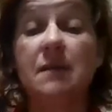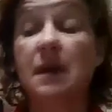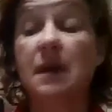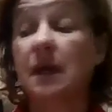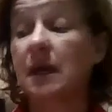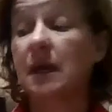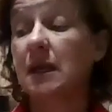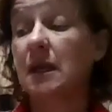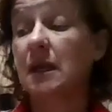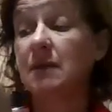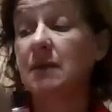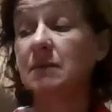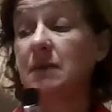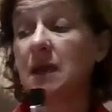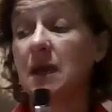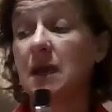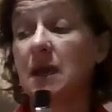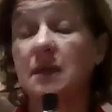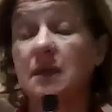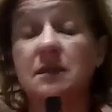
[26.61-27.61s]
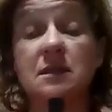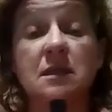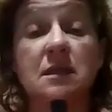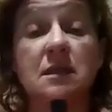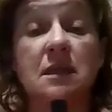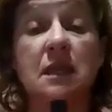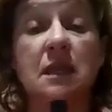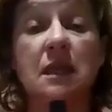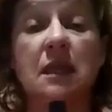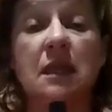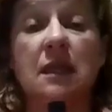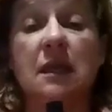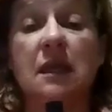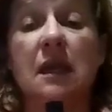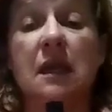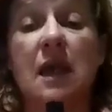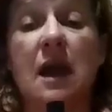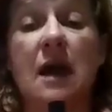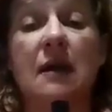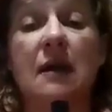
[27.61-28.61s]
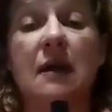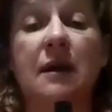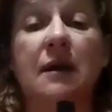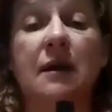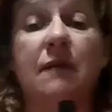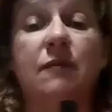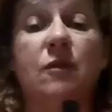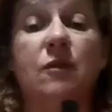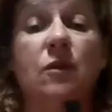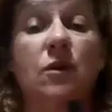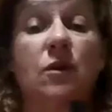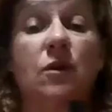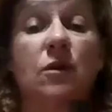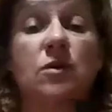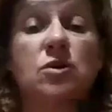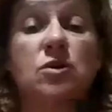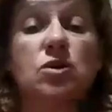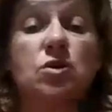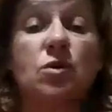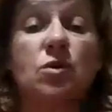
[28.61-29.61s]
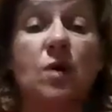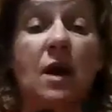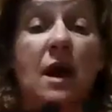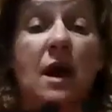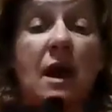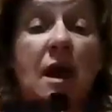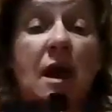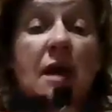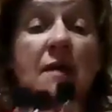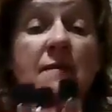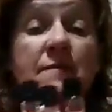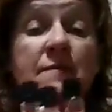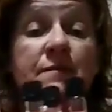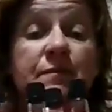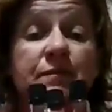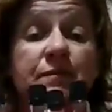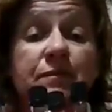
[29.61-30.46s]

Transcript: Pick it up nice and neatly out of your tray.